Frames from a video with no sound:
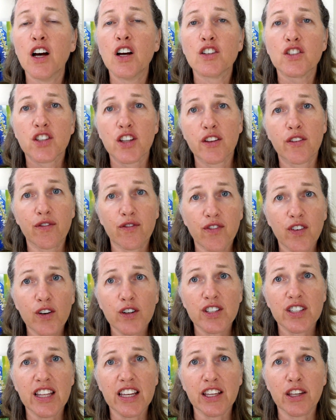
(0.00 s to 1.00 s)
So the
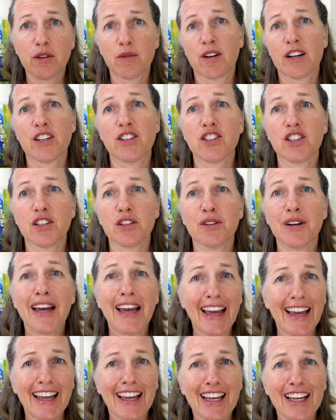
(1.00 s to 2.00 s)
first thing you want to do,
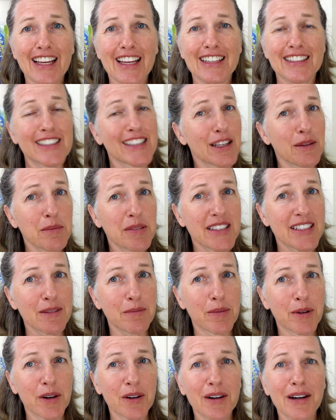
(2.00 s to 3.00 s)
it seems
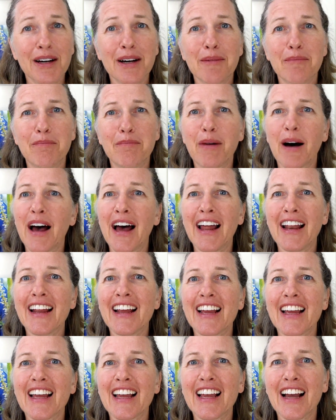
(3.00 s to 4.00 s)
simple,
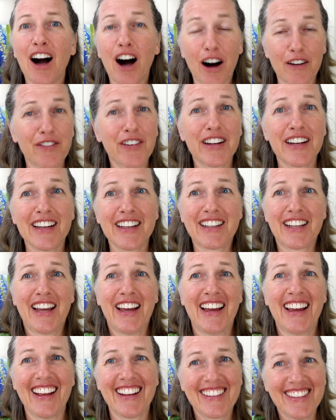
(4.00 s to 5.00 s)
but often
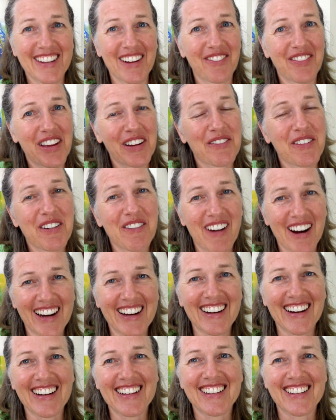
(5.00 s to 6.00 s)
it's something we
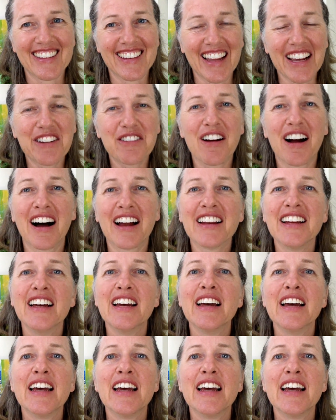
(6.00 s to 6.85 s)
recognize later on,